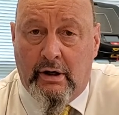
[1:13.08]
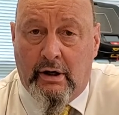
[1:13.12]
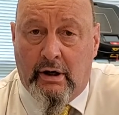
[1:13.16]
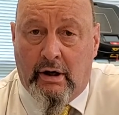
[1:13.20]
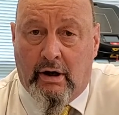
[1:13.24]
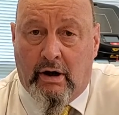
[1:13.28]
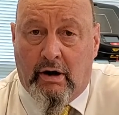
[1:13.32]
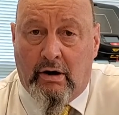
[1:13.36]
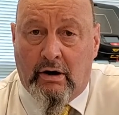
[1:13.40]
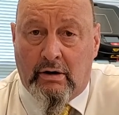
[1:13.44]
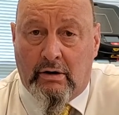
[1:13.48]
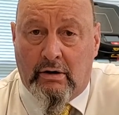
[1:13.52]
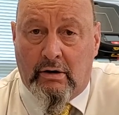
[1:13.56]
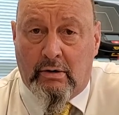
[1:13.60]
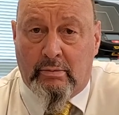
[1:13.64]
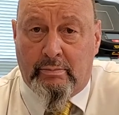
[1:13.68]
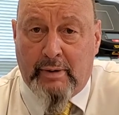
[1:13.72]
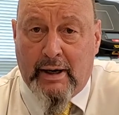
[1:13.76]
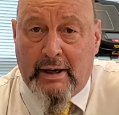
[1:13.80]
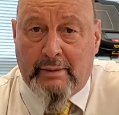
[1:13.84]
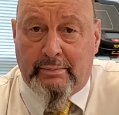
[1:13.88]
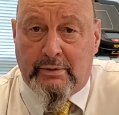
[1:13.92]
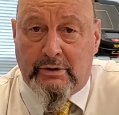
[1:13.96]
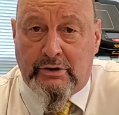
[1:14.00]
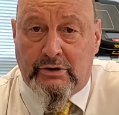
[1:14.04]
Hong Kong
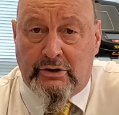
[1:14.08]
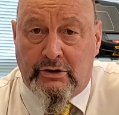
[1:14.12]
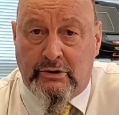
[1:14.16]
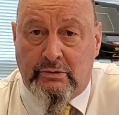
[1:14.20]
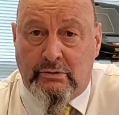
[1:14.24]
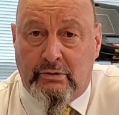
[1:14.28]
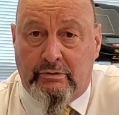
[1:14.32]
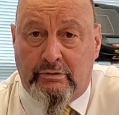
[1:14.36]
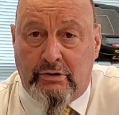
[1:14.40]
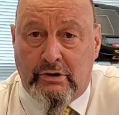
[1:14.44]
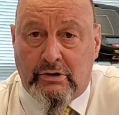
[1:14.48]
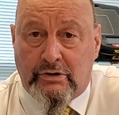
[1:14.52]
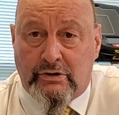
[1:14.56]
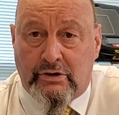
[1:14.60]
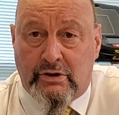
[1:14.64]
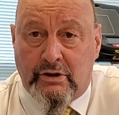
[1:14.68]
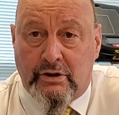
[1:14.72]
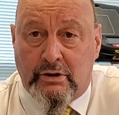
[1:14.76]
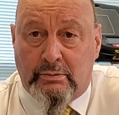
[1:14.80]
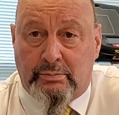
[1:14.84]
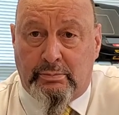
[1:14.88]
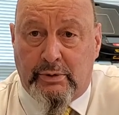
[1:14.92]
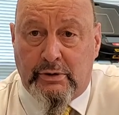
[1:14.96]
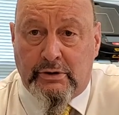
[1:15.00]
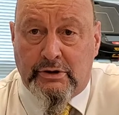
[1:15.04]
Baptist University
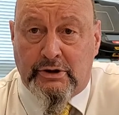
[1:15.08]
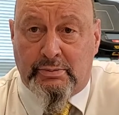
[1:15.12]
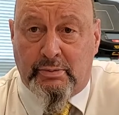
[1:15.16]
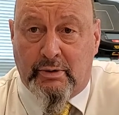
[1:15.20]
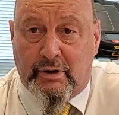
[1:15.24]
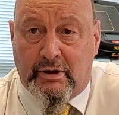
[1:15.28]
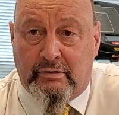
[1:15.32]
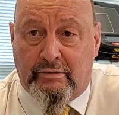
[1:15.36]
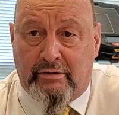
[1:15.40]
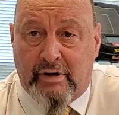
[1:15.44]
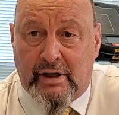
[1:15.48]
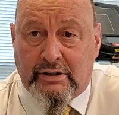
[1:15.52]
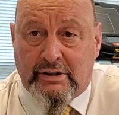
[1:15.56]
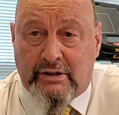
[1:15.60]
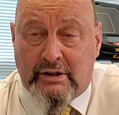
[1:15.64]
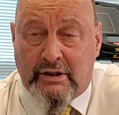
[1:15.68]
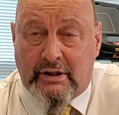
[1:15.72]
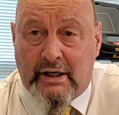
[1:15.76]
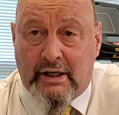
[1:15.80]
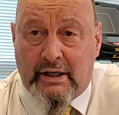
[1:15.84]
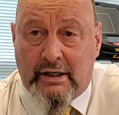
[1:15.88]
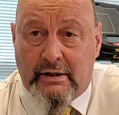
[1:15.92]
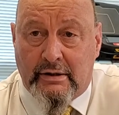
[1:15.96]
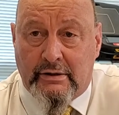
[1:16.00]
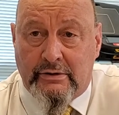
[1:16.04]
are principal
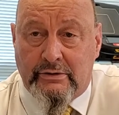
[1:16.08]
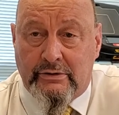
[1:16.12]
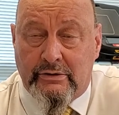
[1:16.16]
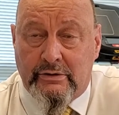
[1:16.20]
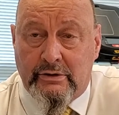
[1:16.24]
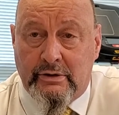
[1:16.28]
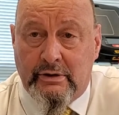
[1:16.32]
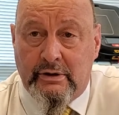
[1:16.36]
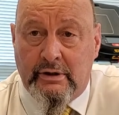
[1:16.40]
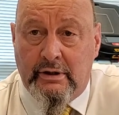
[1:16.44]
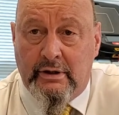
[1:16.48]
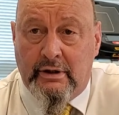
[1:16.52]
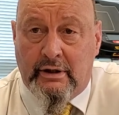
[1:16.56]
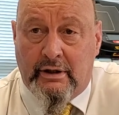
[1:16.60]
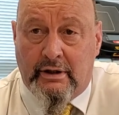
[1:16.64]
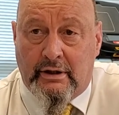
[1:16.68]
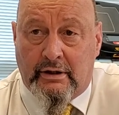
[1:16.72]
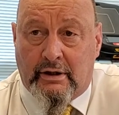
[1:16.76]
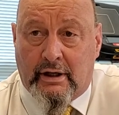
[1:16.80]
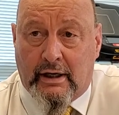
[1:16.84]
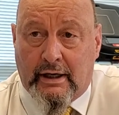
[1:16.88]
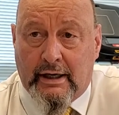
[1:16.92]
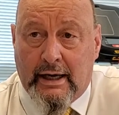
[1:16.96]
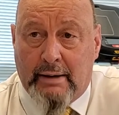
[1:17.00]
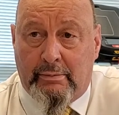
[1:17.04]
investigators in
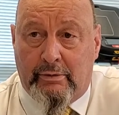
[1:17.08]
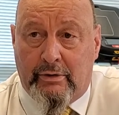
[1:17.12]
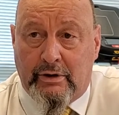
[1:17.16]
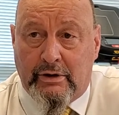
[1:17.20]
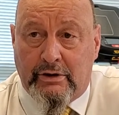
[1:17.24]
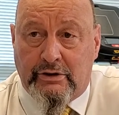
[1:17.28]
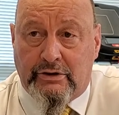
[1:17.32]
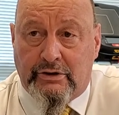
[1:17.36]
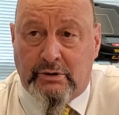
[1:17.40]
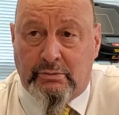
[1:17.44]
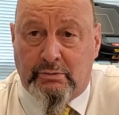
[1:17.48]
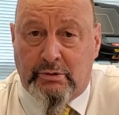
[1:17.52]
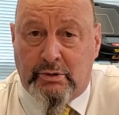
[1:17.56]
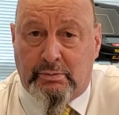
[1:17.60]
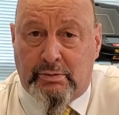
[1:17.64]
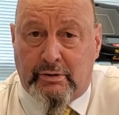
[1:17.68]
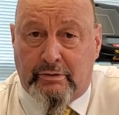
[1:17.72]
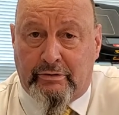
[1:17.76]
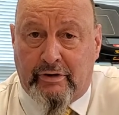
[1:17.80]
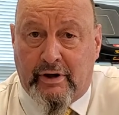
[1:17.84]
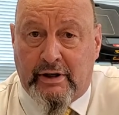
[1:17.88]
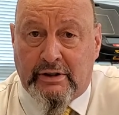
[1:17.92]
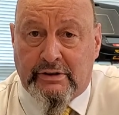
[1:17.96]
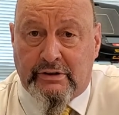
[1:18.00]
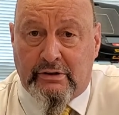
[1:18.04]
collaboration with
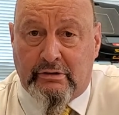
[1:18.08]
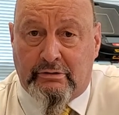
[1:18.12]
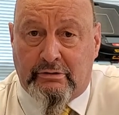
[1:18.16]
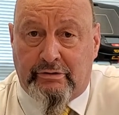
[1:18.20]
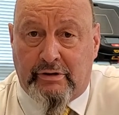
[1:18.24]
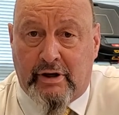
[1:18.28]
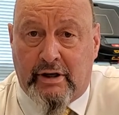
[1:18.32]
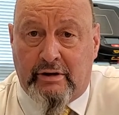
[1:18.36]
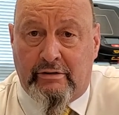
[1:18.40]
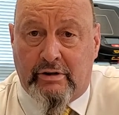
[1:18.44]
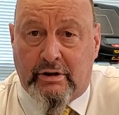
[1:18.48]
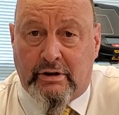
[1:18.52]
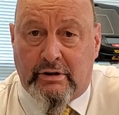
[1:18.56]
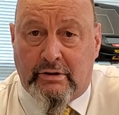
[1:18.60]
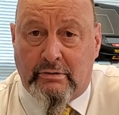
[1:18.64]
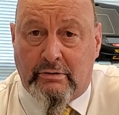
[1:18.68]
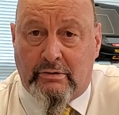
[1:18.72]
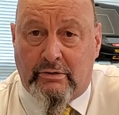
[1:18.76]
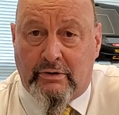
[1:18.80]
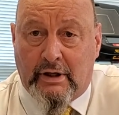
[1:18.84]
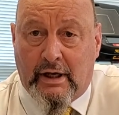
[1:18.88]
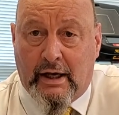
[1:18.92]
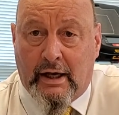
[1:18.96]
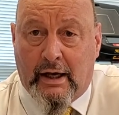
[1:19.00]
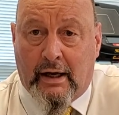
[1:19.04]
Professor Frédéric
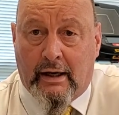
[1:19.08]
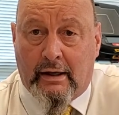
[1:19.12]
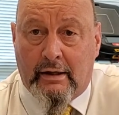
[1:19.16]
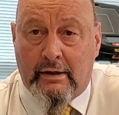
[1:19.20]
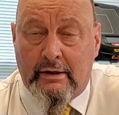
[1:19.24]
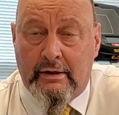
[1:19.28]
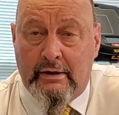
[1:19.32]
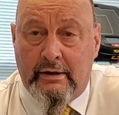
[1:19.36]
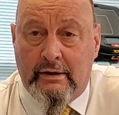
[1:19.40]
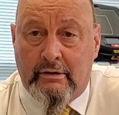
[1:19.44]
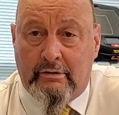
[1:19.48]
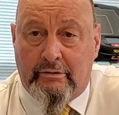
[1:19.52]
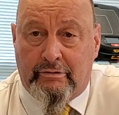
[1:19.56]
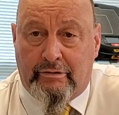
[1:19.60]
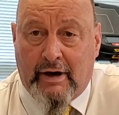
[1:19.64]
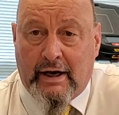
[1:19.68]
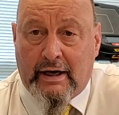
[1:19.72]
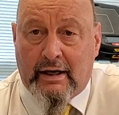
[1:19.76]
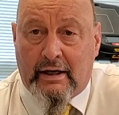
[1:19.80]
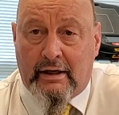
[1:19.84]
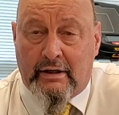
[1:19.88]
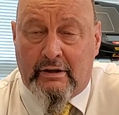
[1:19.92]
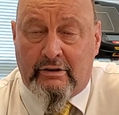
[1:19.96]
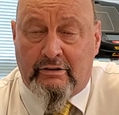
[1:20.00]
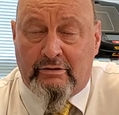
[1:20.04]
Dutheil,
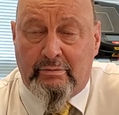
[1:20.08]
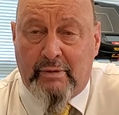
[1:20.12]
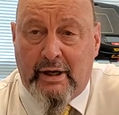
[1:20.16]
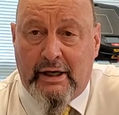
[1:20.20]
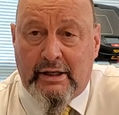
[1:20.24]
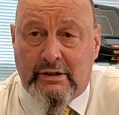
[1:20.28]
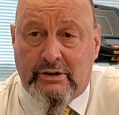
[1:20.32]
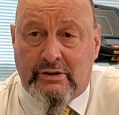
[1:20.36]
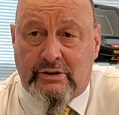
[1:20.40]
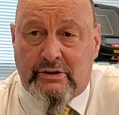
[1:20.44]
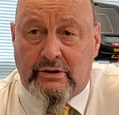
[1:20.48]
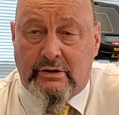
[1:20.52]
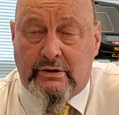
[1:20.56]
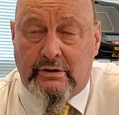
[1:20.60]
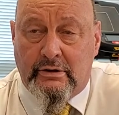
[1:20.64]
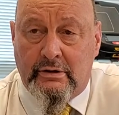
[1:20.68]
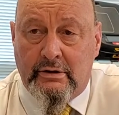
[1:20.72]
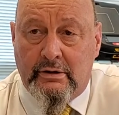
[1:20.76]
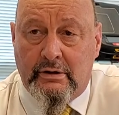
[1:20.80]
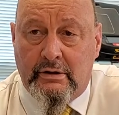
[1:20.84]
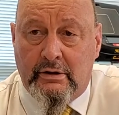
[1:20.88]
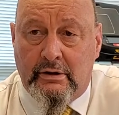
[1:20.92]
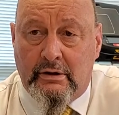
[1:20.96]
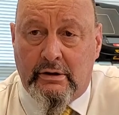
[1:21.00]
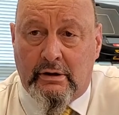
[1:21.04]
Faculty of Medicine,
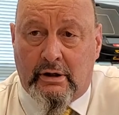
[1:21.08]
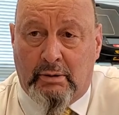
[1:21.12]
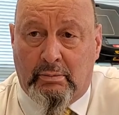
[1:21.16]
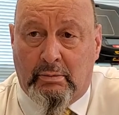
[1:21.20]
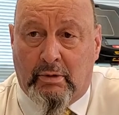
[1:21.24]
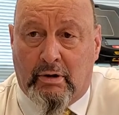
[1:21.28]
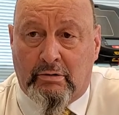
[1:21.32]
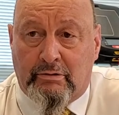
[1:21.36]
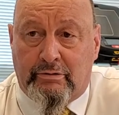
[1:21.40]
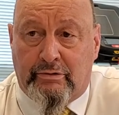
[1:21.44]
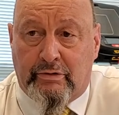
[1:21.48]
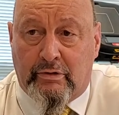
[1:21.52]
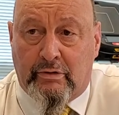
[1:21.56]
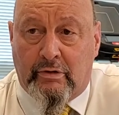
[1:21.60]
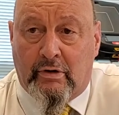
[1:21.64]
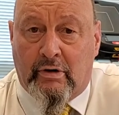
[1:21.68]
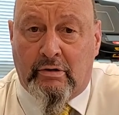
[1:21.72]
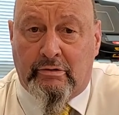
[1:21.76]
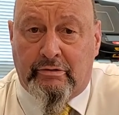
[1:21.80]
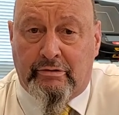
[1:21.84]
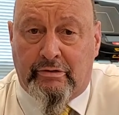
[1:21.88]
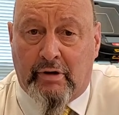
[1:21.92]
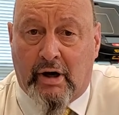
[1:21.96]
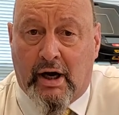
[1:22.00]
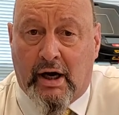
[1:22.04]

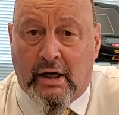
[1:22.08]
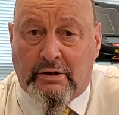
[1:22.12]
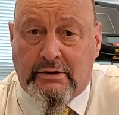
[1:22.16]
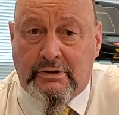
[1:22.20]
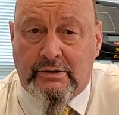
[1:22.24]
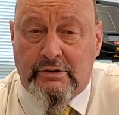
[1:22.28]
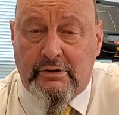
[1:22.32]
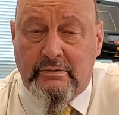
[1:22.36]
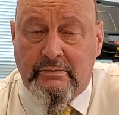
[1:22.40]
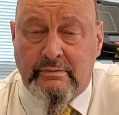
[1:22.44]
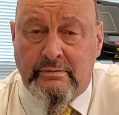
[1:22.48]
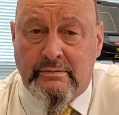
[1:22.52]
Clermont-Ferrand, France.